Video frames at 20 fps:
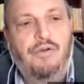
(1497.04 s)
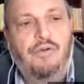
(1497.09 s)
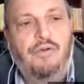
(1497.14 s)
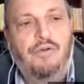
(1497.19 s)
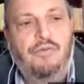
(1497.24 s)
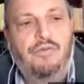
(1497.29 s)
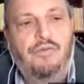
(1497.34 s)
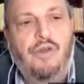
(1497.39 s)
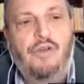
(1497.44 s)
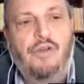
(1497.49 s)

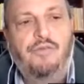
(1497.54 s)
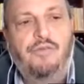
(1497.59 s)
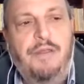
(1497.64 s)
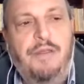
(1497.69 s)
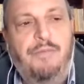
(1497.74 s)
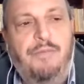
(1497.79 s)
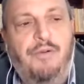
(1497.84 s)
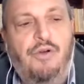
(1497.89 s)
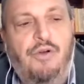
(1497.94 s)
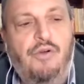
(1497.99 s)

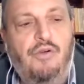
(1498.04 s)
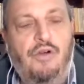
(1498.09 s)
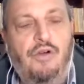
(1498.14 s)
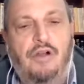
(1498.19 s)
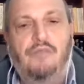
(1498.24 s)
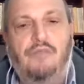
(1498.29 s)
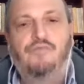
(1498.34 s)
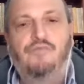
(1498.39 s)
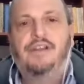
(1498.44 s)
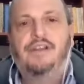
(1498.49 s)

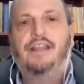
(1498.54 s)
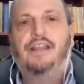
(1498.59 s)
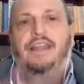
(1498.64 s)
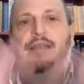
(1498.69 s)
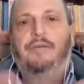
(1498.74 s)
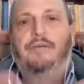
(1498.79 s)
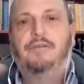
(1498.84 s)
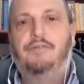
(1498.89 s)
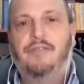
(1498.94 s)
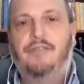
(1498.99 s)
who are
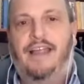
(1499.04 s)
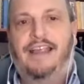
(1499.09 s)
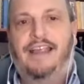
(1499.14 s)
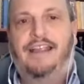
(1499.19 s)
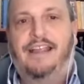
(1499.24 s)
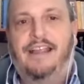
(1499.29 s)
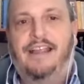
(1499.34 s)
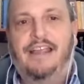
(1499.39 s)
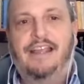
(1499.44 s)
really like